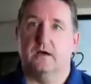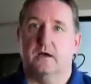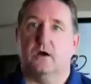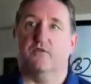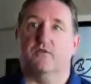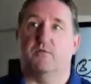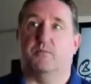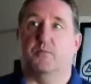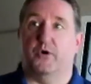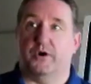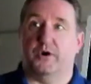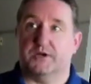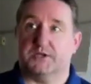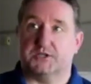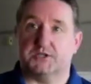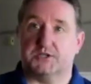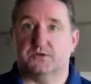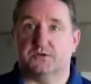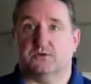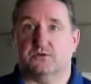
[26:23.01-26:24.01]
of a burger
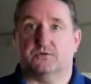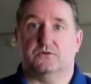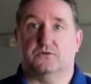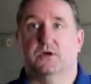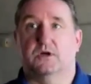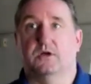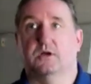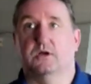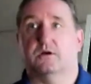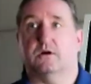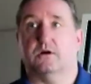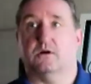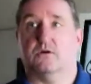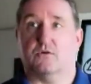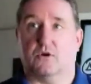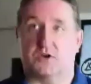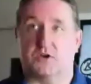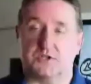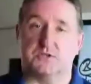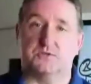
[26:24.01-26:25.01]
store,
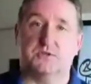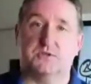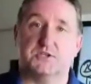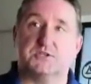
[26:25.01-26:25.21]
grocery